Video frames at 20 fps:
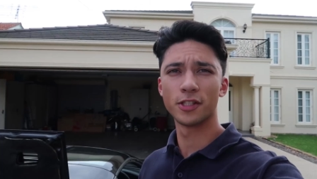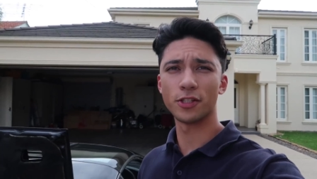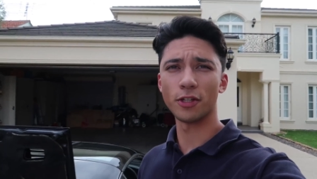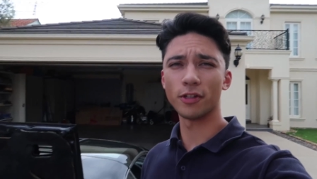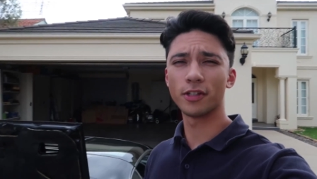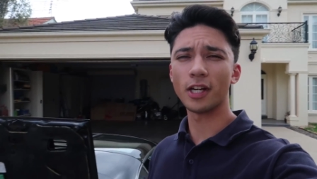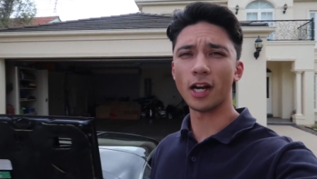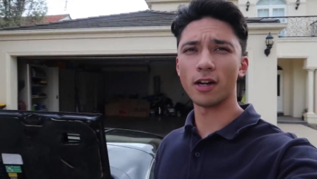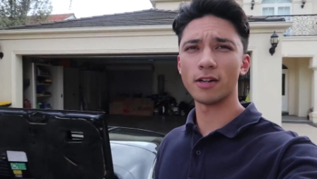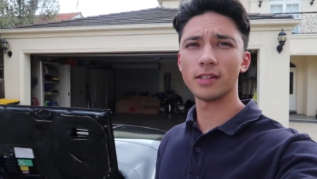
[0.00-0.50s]

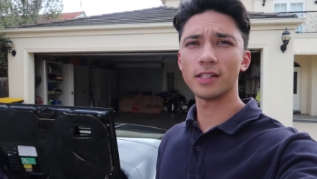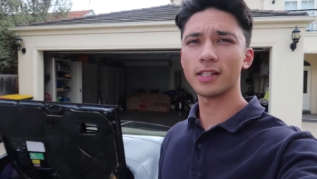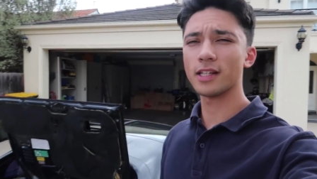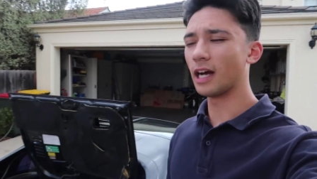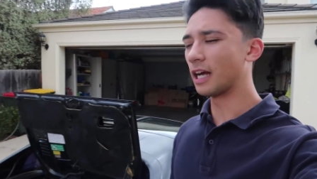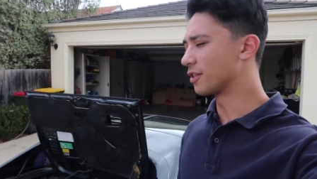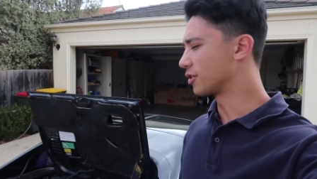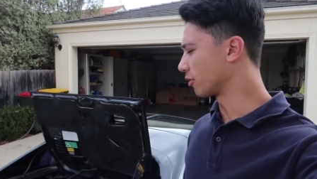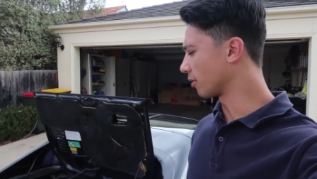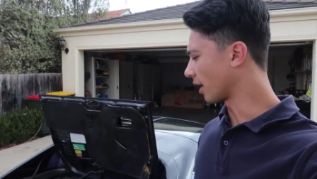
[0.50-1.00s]
So
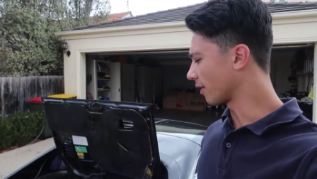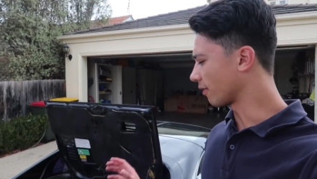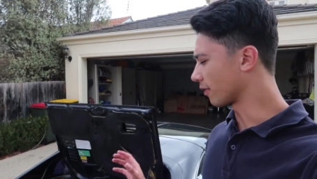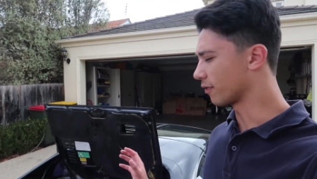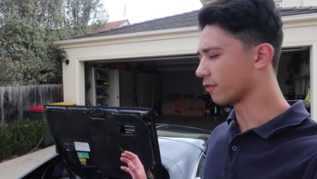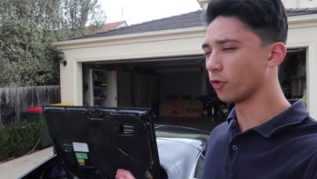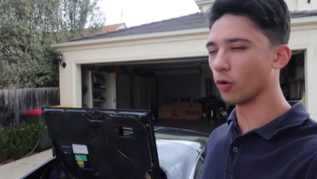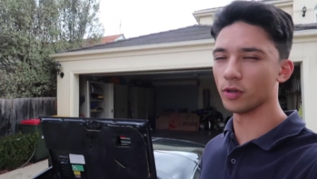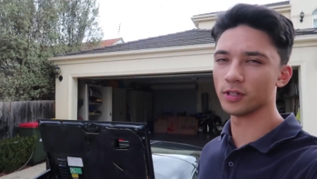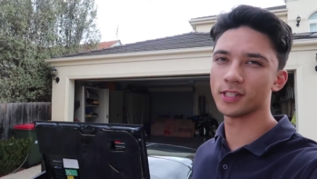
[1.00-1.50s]
currently I do have
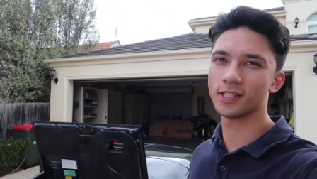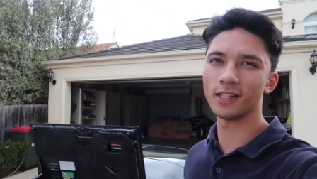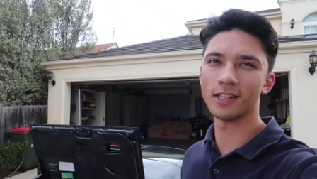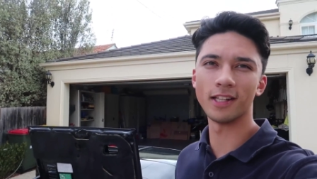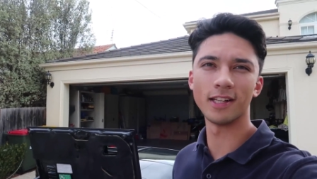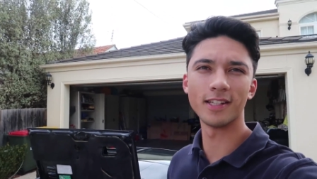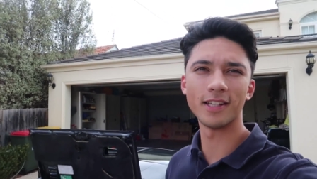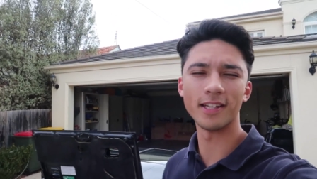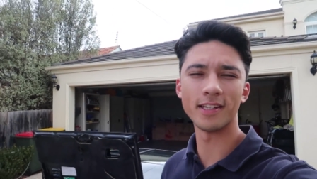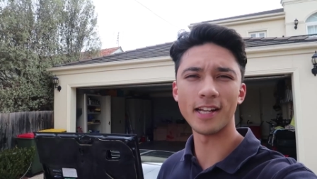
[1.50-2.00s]
a four
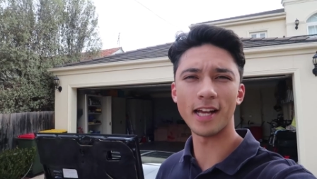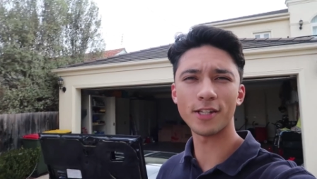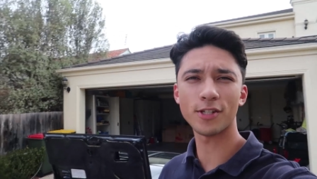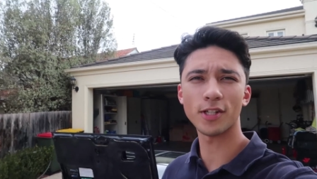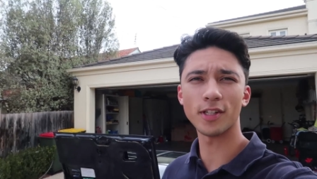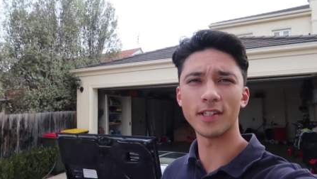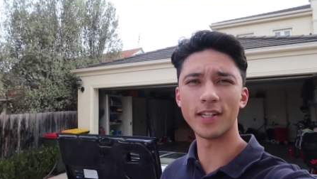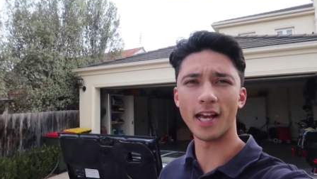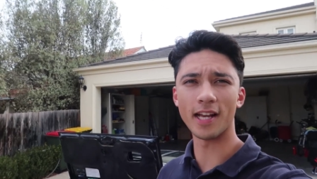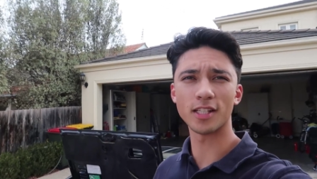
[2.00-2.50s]
cylinder
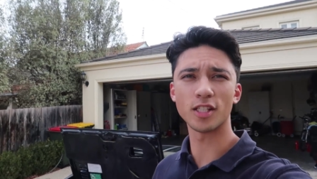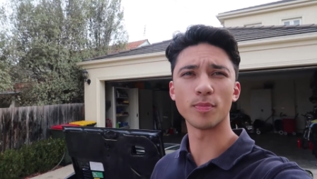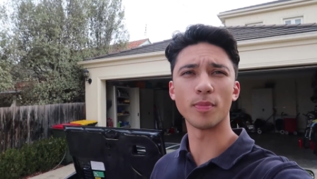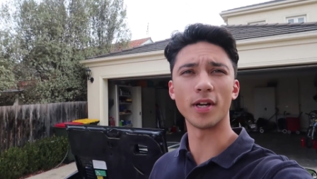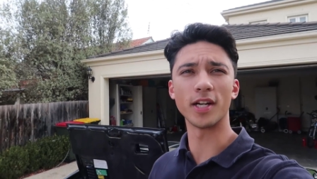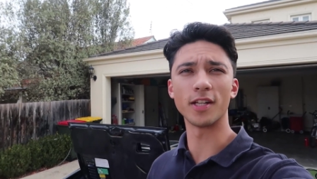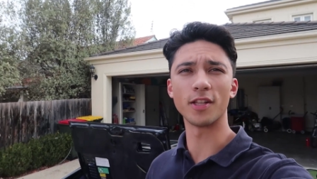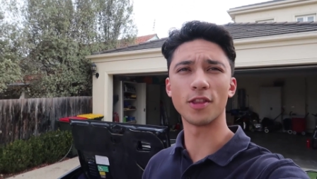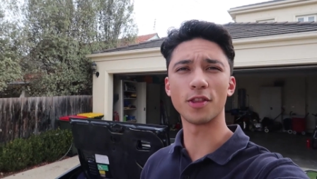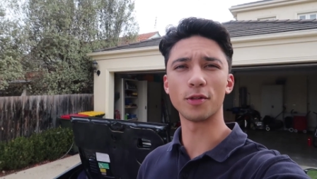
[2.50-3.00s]
naturally
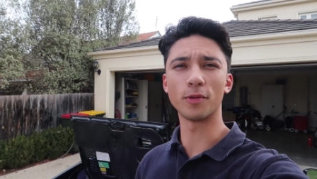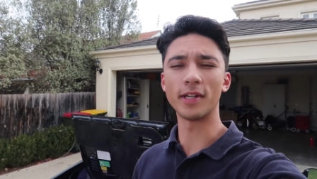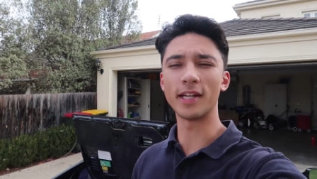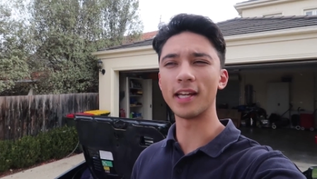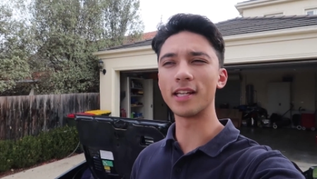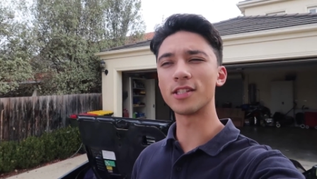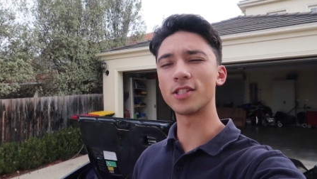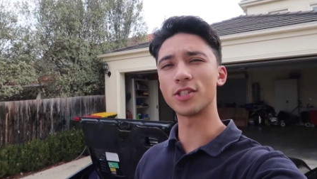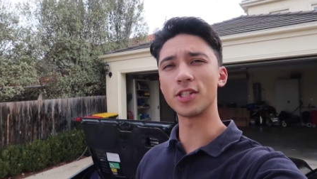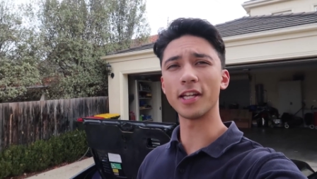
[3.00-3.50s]
aspirated
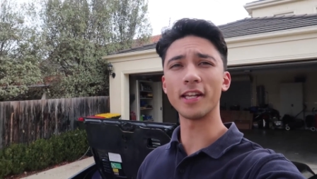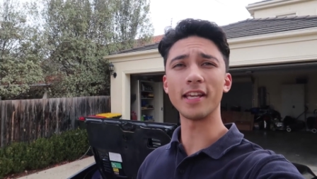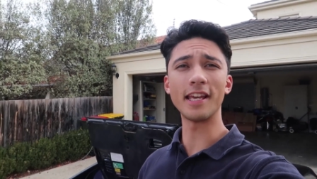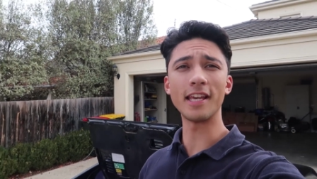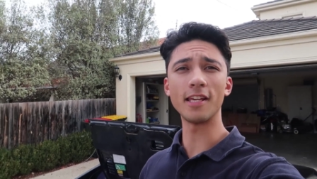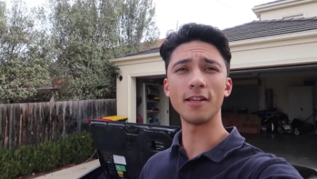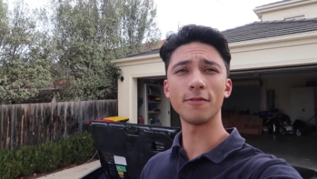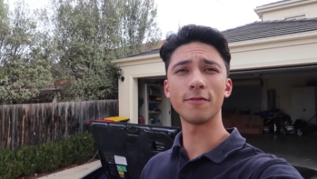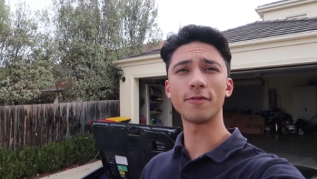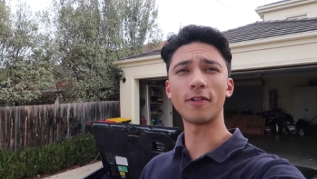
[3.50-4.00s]

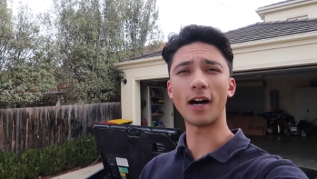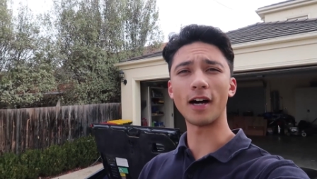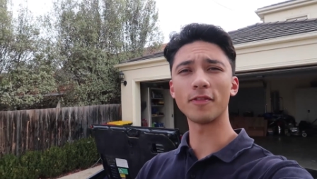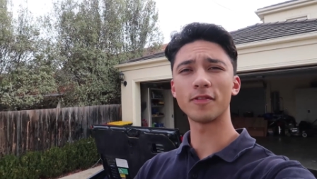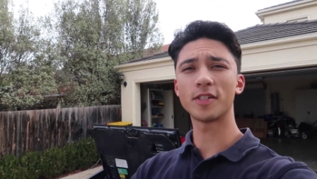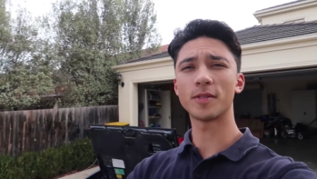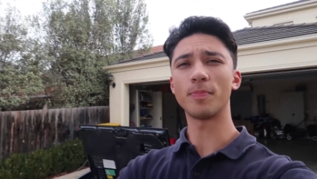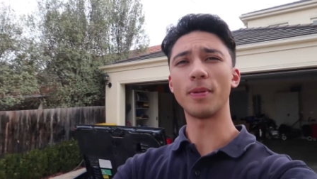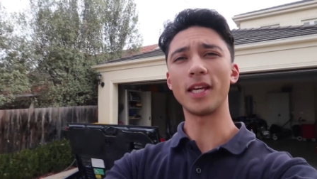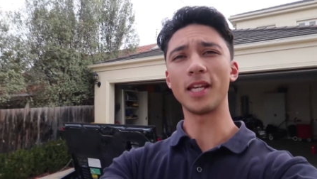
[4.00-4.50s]
3SGE
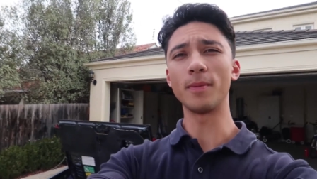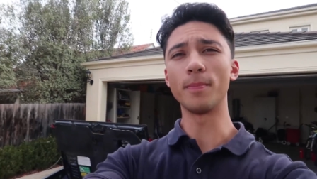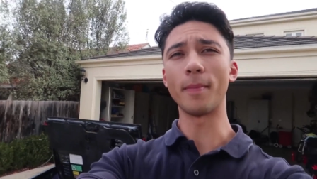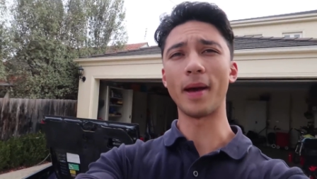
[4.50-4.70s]
5-speed